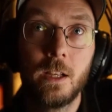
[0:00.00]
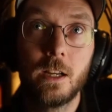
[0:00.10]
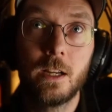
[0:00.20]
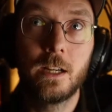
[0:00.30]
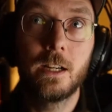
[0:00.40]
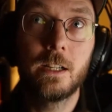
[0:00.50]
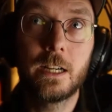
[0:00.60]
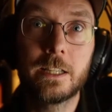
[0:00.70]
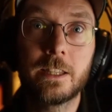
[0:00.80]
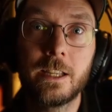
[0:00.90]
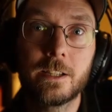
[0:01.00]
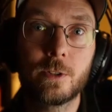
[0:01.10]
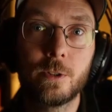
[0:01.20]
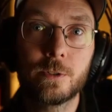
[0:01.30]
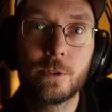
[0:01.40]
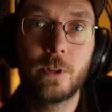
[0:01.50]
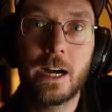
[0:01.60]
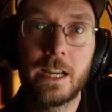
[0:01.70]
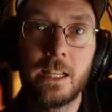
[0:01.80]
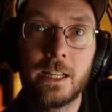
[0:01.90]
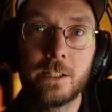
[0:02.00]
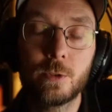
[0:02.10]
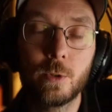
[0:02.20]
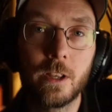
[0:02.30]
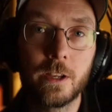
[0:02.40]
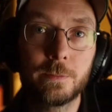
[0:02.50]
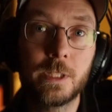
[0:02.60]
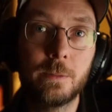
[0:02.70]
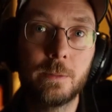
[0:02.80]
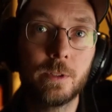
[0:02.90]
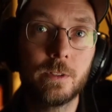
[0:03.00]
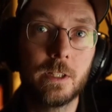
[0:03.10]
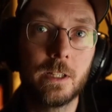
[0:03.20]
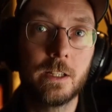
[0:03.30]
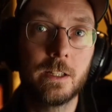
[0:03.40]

I think it has also highlighted to a lot of people,